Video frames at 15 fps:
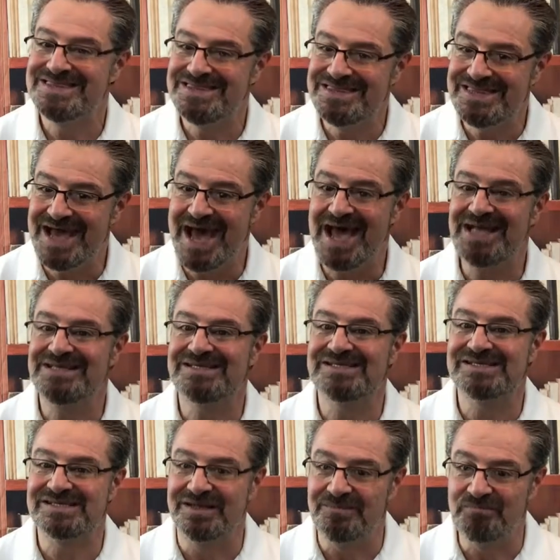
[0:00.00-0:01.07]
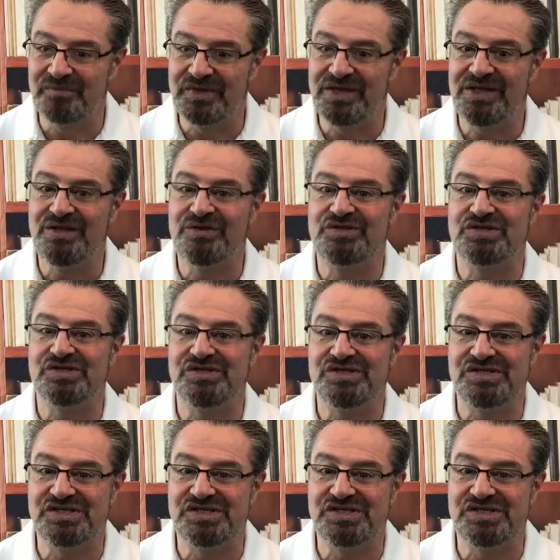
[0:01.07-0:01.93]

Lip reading: That's something you should